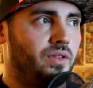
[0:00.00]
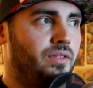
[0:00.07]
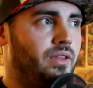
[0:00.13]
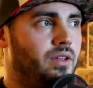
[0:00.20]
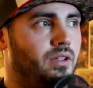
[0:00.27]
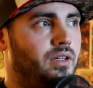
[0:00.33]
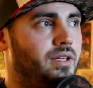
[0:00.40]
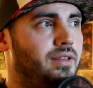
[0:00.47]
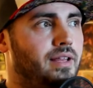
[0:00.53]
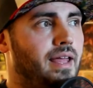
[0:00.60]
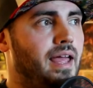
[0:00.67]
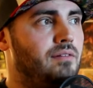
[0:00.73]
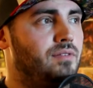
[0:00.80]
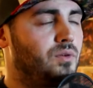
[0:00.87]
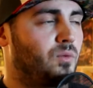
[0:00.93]
in the
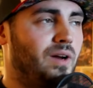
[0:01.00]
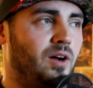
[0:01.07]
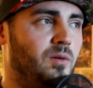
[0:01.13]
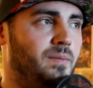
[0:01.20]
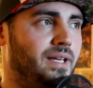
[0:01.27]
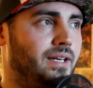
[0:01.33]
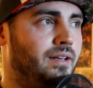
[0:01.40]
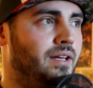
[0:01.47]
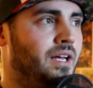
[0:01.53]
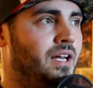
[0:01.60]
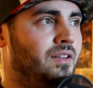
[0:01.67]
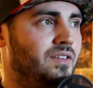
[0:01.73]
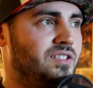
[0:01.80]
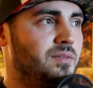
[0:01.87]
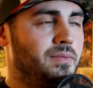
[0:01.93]
heaven realm, and
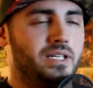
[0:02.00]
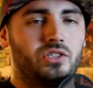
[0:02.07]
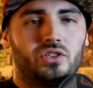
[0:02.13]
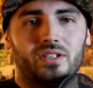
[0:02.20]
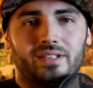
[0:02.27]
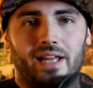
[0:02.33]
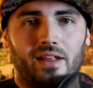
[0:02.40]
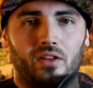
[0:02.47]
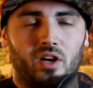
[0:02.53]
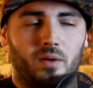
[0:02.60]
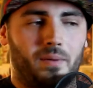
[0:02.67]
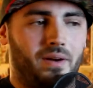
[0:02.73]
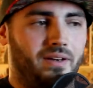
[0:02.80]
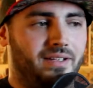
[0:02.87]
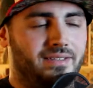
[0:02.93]
there's some interesting dialogue
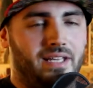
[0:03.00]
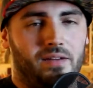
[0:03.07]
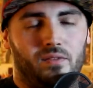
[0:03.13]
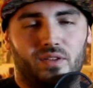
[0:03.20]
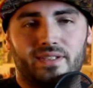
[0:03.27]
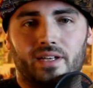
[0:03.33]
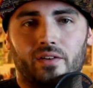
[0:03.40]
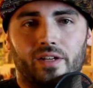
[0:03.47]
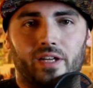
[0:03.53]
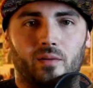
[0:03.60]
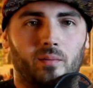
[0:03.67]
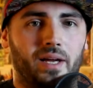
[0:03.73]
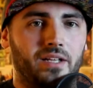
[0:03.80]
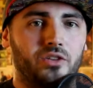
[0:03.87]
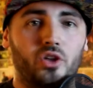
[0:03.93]
about Xavier telling him
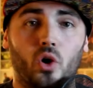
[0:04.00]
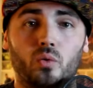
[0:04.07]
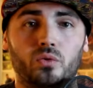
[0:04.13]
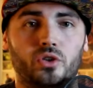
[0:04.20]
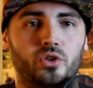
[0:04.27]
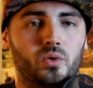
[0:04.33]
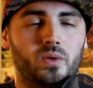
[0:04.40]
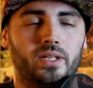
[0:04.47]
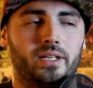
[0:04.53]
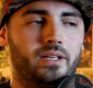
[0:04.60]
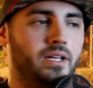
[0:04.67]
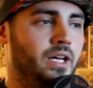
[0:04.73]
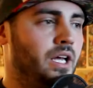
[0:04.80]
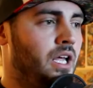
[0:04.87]
like, "Don't do it.